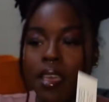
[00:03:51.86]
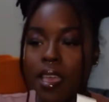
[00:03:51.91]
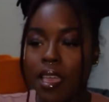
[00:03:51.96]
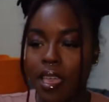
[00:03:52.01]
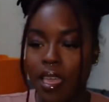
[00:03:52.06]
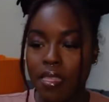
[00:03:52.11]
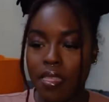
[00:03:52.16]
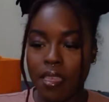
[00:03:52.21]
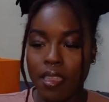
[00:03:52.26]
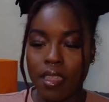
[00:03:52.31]

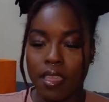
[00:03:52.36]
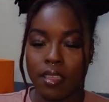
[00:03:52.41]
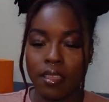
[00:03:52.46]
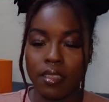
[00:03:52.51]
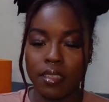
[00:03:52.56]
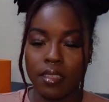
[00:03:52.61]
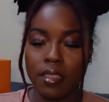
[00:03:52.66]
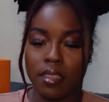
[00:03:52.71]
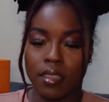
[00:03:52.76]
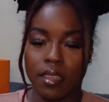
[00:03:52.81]
and then
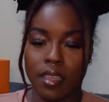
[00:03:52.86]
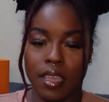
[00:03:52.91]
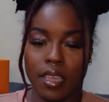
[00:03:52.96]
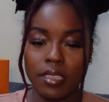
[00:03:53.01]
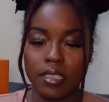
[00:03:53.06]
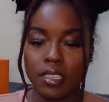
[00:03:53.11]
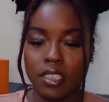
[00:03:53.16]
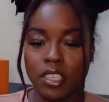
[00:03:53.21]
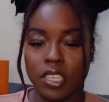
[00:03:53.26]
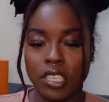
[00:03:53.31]

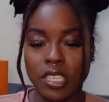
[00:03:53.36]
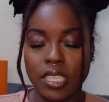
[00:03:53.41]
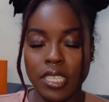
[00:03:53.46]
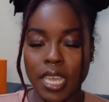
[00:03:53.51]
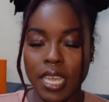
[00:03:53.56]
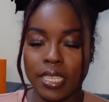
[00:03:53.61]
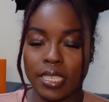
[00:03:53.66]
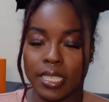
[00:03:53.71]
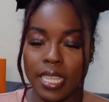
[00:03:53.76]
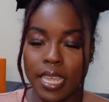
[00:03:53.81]
it just
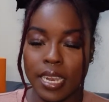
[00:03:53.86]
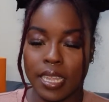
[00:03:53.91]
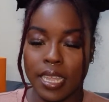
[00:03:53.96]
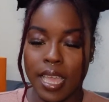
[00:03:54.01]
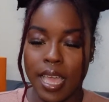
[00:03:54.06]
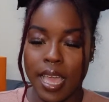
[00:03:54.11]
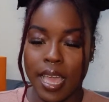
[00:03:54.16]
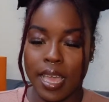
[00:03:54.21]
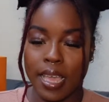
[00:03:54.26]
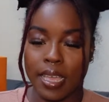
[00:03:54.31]
says that it
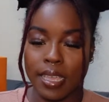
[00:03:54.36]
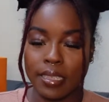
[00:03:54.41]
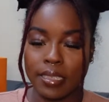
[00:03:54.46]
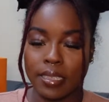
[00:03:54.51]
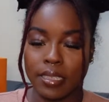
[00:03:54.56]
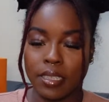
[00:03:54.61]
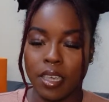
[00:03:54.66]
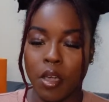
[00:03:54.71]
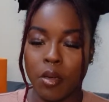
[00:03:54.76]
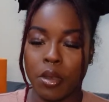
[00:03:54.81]

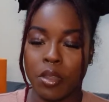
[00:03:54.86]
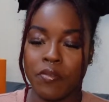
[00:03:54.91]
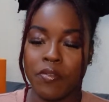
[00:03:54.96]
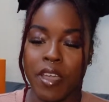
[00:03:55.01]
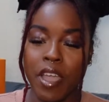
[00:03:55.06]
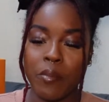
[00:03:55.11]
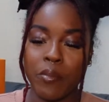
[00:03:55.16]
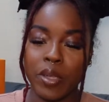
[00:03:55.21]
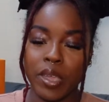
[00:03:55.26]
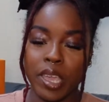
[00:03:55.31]
has coated
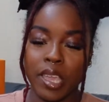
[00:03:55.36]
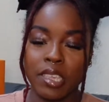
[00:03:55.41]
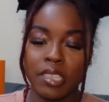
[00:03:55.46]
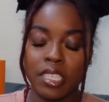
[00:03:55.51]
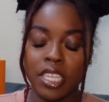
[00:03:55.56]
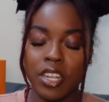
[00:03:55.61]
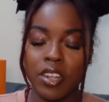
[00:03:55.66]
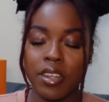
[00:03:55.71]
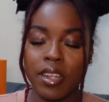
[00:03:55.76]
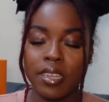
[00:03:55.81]
fabric
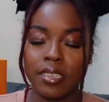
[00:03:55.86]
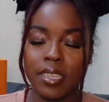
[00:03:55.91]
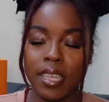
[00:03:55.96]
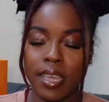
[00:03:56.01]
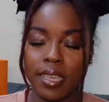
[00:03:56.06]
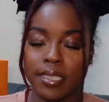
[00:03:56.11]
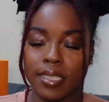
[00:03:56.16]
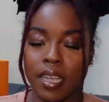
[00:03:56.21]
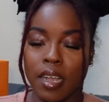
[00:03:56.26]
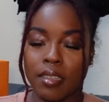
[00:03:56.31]
exterior,
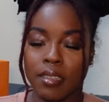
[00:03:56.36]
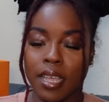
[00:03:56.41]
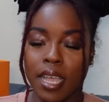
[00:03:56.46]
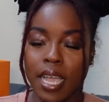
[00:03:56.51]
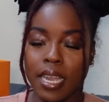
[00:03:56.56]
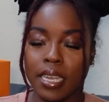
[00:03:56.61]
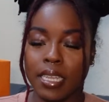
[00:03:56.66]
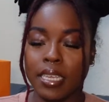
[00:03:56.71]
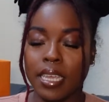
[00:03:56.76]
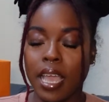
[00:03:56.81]
textile
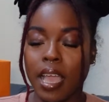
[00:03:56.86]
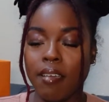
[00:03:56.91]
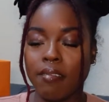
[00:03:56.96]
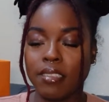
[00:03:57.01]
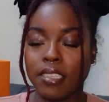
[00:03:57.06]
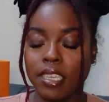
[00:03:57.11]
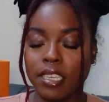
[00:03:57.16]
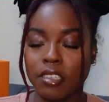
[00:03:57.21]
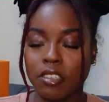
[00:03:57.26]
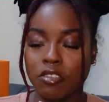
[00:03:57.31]
lining,
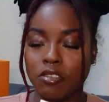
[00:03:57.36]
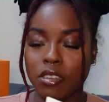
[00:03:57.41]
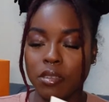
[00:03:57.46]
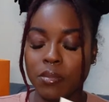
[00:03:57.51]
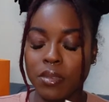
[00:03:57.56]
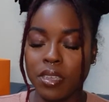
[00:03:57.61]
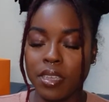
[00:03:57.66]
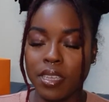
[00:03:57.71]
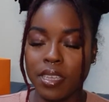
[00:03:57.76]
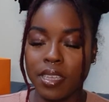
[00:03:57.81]
calfskin
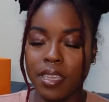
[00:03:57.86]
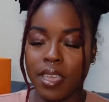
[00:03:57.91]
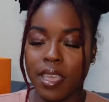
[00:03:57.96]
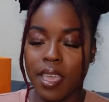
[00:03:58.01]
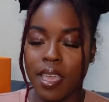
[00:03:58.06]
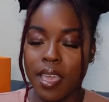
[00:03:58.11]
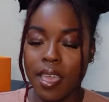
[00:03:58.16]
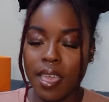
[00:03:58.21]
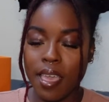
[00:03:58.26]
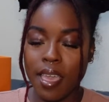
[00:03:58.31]
trimming,
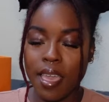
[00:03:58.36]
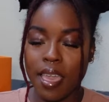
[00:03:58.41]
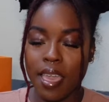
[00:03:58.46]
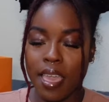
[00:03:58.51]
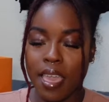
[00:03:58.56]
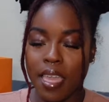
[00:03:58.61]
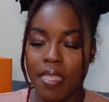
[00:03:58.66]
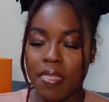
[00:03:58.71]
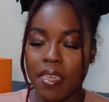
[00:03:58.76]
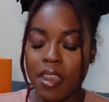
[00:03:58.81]

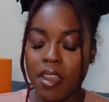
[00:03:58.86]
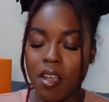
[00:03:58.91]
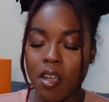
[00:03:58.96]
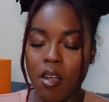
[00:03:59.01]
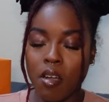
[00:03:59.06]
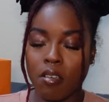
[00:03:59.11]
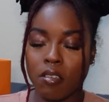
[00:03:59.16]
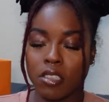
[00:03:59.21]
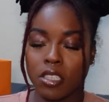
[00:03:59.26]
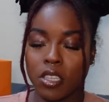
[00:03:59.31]
and then it
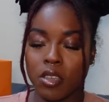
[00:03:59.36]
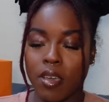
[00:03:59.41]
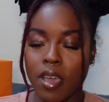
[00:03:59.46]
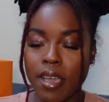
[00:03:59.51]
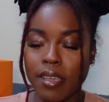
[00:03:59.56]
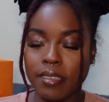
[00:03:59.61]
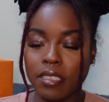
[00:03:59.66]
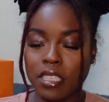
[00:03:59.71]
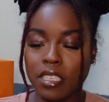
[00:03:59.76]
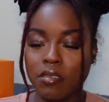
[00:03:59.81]
also
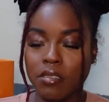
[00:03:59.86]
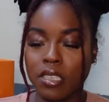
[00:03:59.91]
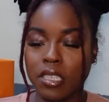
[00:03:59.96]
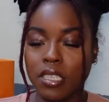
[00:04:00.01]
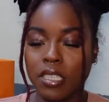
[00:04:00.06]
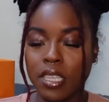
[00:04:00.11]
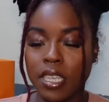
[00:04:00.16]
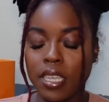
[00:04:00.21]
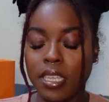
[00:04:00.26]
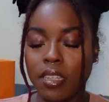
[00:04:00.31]
has the
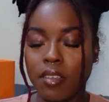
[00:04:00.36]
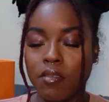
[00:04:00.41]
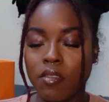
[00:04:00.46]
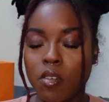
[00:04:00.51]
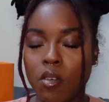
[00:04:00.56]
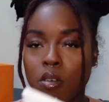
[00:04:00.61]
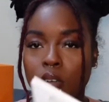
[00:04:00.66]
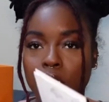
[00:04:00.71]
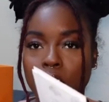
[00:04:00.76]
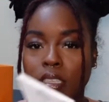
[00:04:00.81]
receipt, of
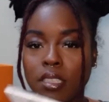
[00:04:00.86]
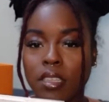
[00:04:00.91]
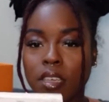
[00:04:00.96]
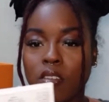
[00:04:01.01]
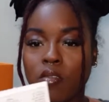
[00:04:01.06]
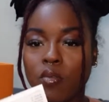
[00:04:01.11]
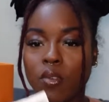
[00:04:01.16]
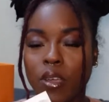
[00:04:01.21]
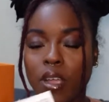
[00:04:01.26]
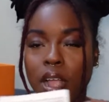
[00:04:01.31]
course,
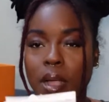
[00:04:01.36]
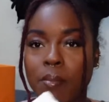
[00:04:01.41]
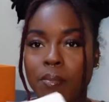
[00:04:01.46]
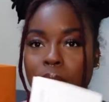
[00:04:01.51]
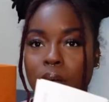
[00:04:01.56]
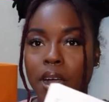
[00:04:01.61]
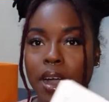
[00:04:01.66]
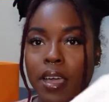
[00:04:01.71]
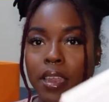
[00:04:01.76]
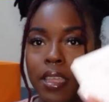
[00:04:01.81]
of where I
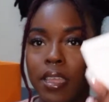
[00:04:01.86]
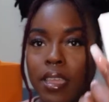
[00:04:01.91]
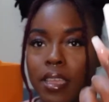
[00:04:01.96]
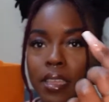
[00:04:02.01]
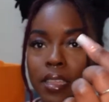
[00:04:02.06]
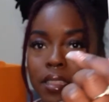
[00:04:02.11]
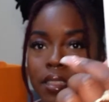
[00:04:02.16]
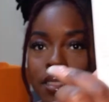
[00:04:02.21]
bought it,